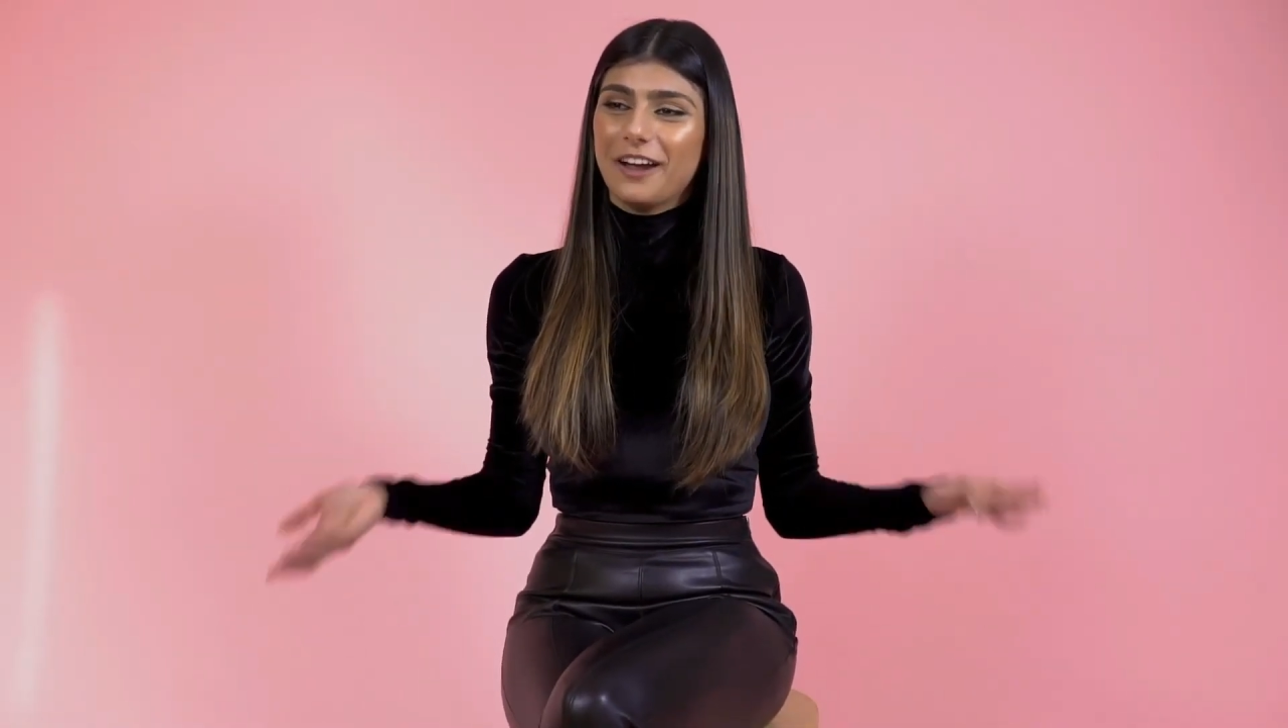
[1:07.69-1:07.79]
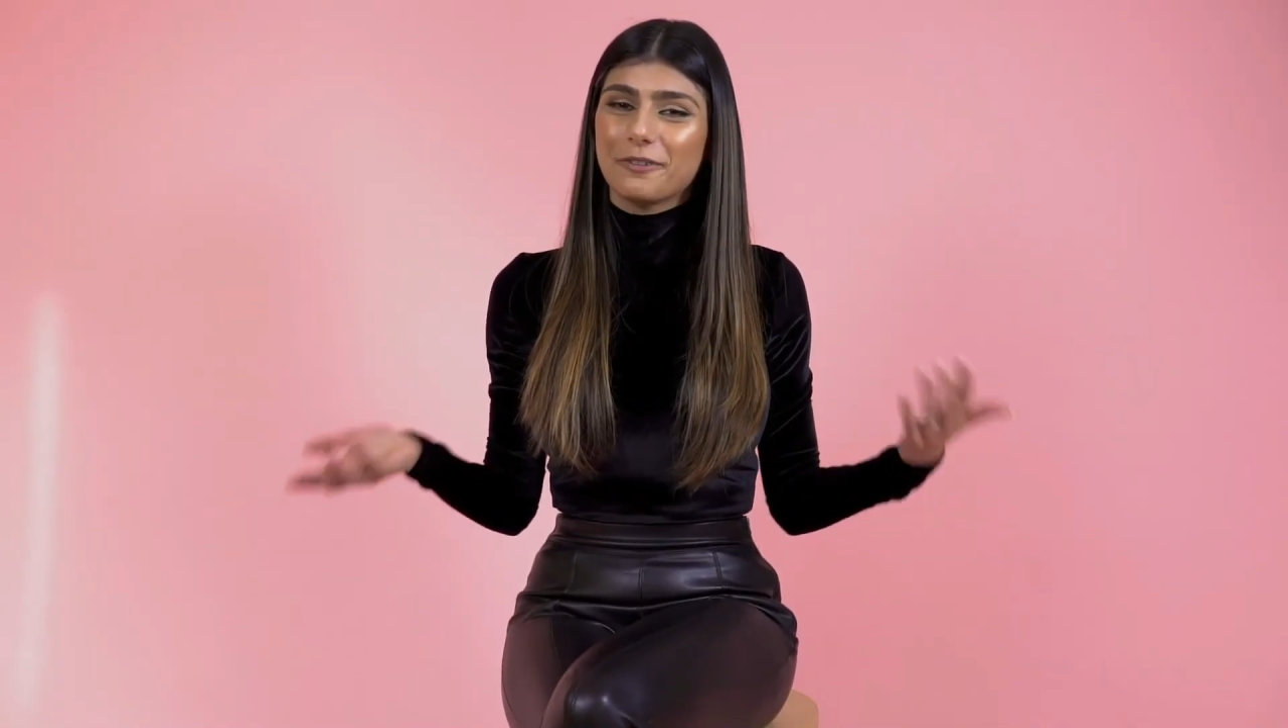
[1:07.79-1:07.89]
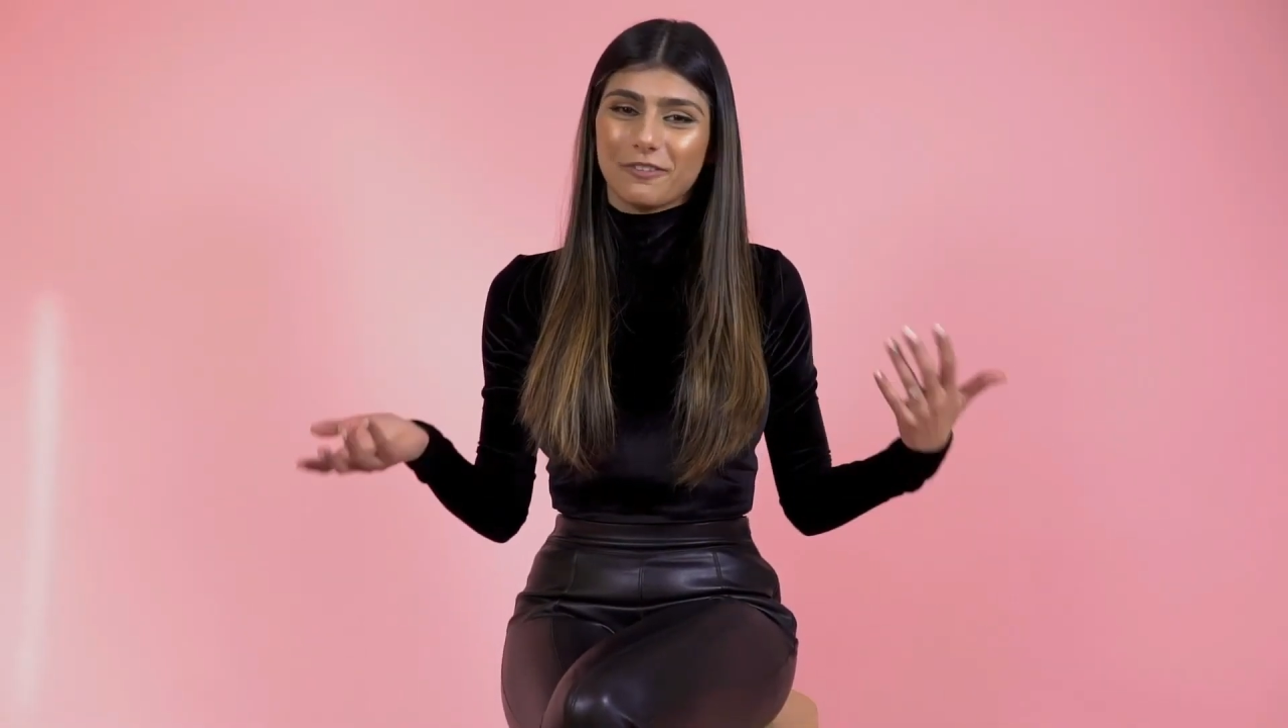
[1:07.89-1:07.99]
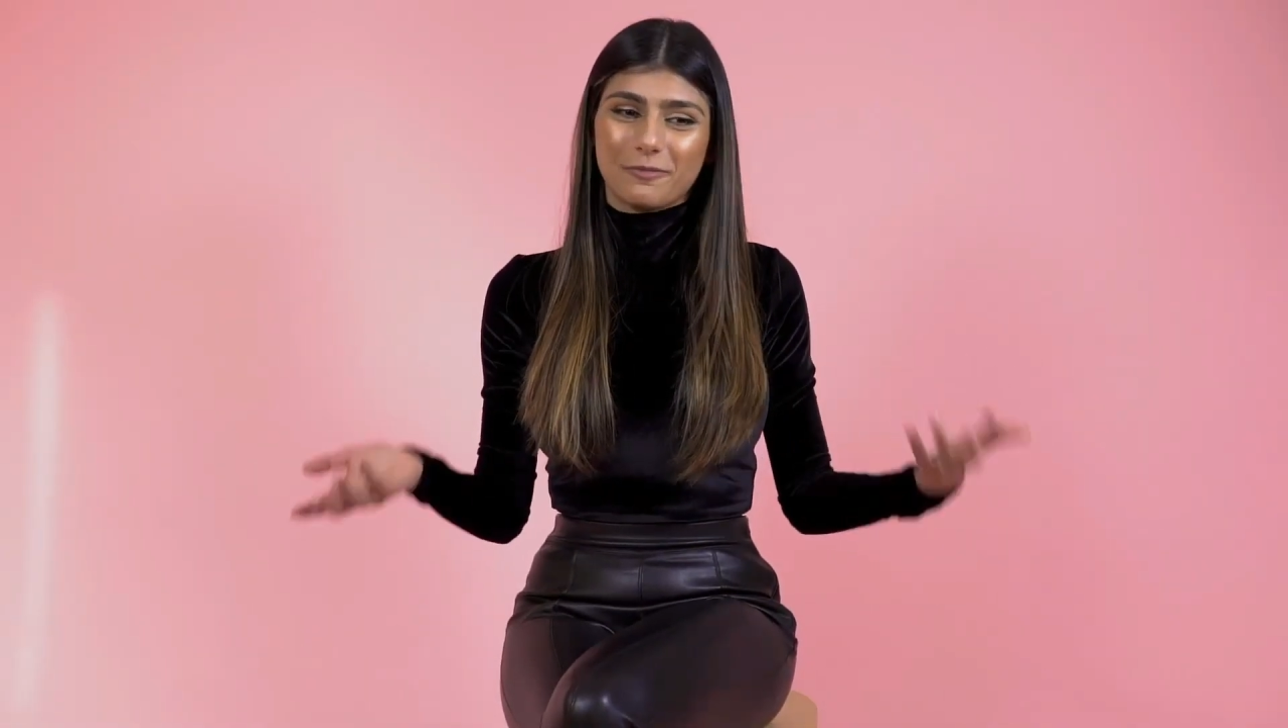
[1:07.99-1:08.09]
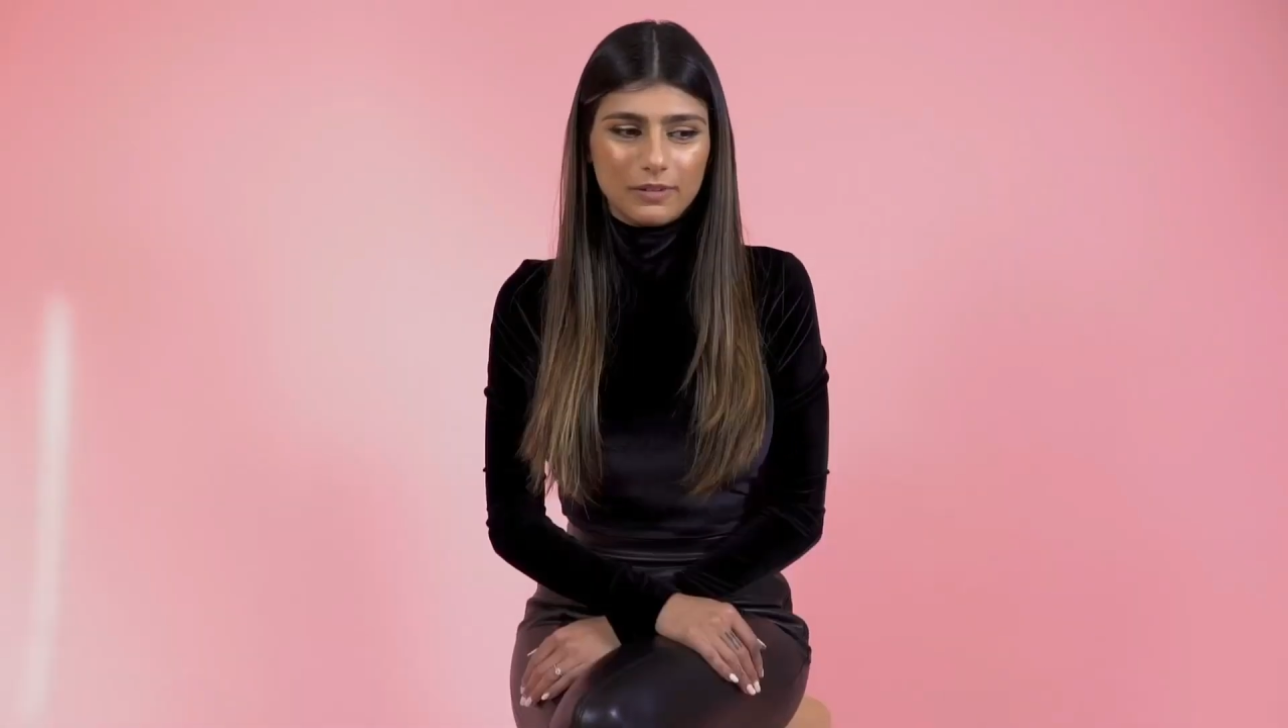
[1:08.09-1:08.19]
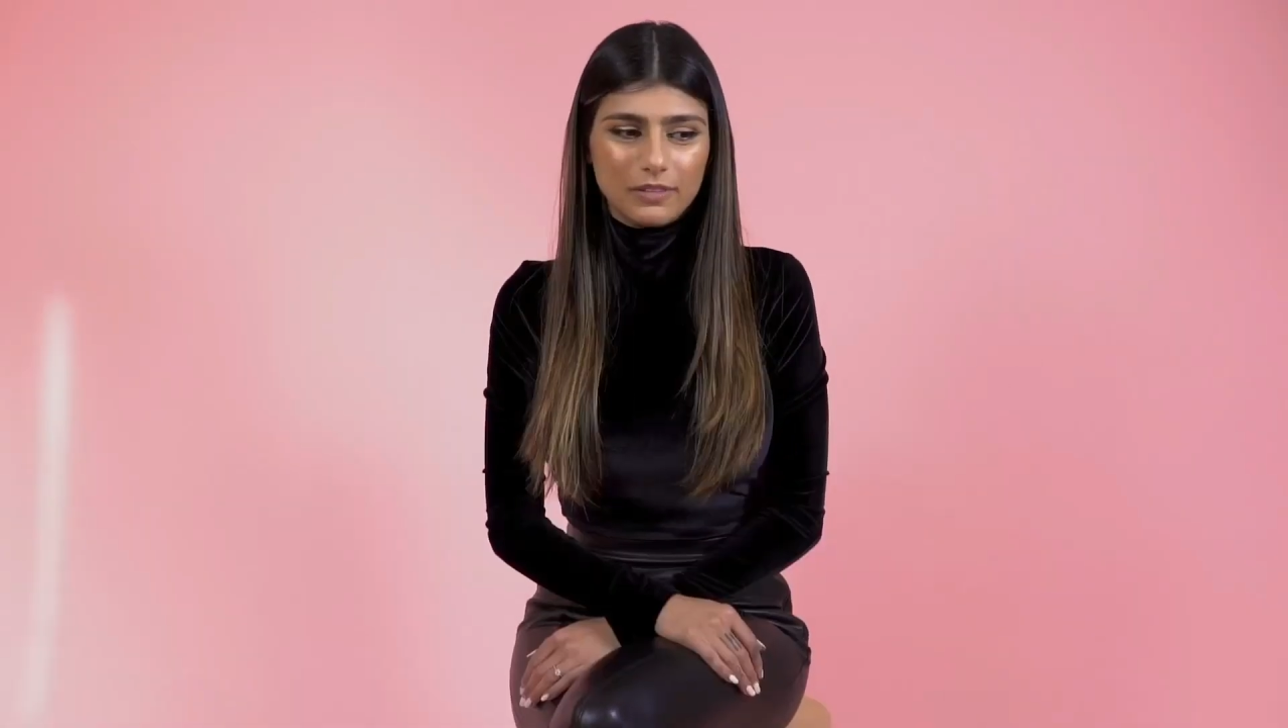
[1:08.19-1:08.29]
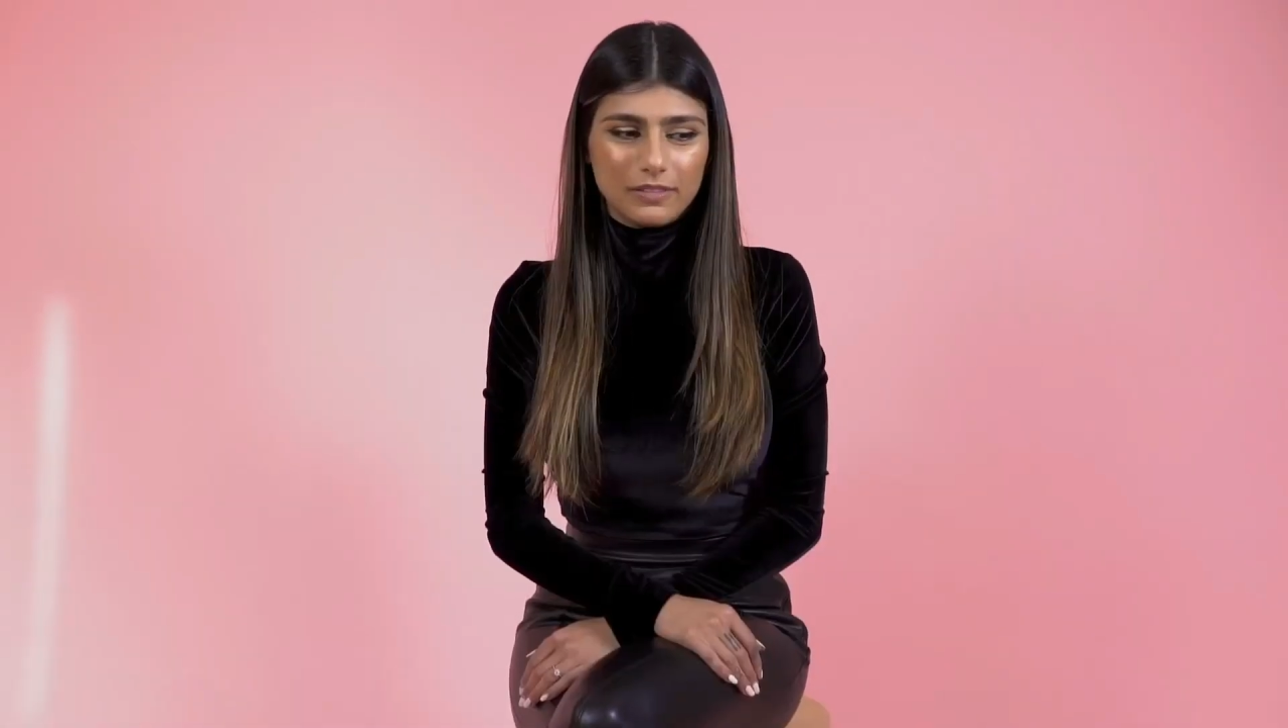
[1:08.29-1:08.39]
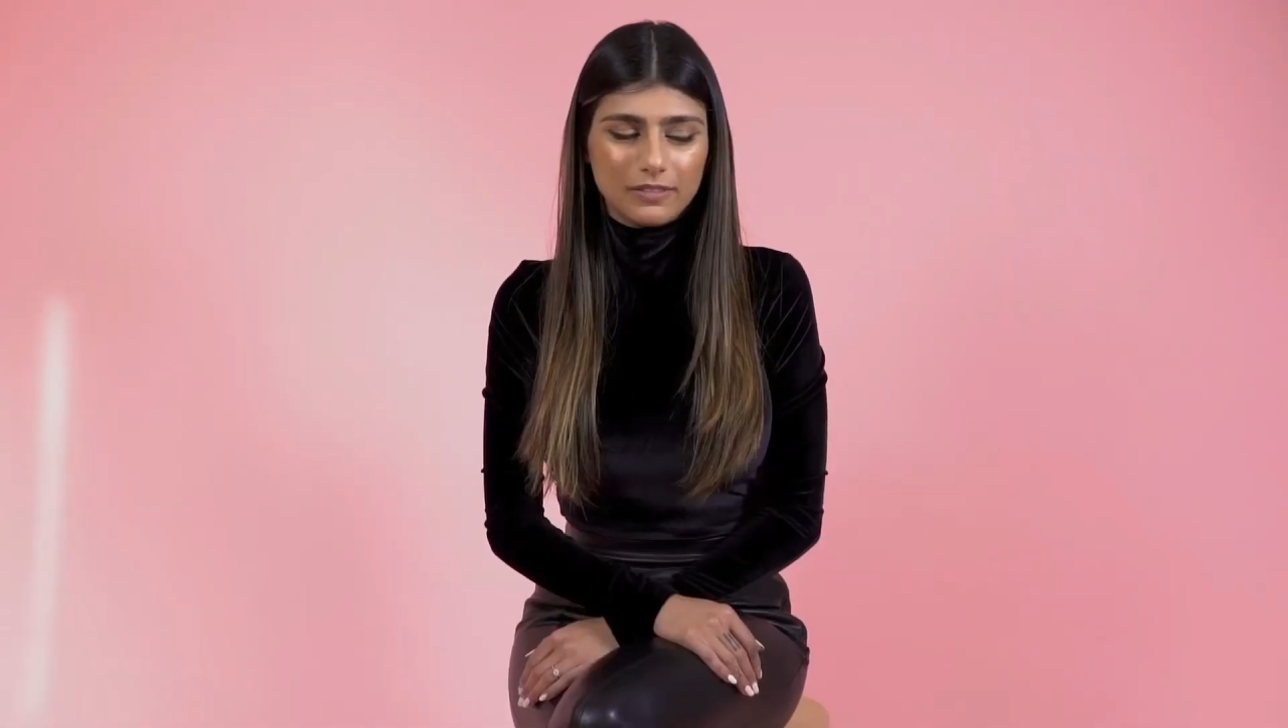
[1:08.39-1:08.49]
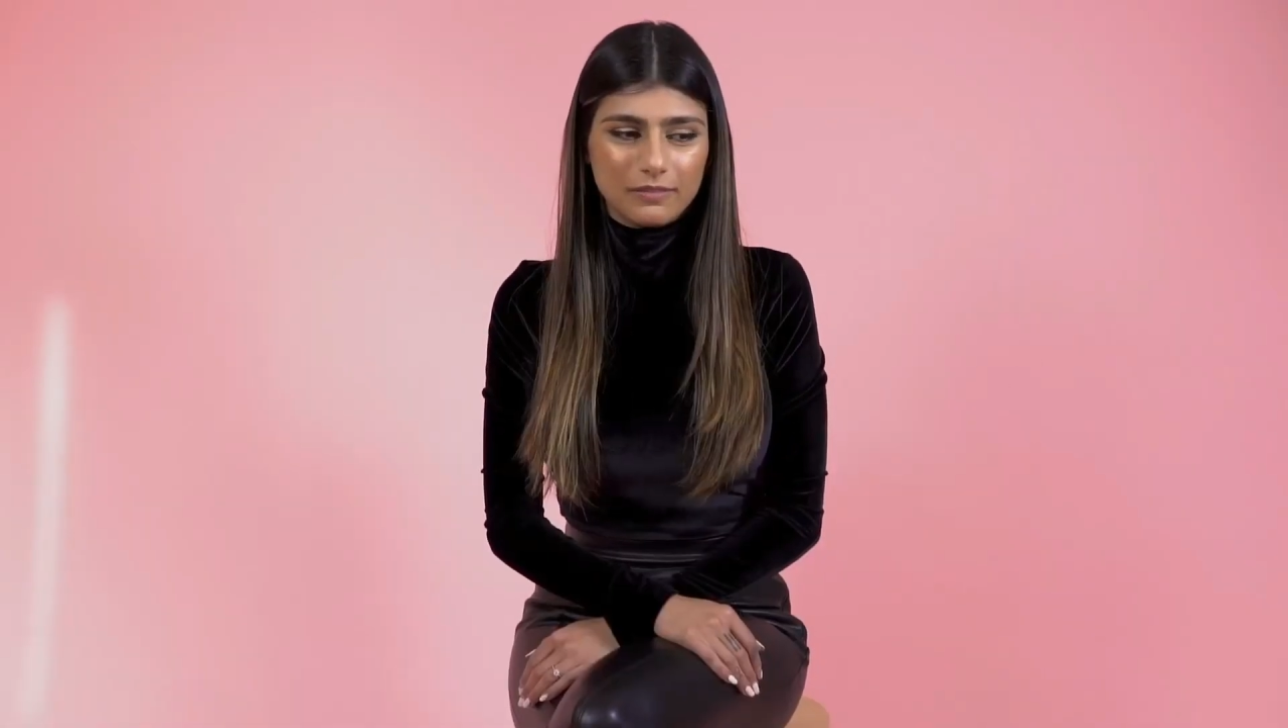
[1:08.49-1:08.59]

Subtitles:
attention she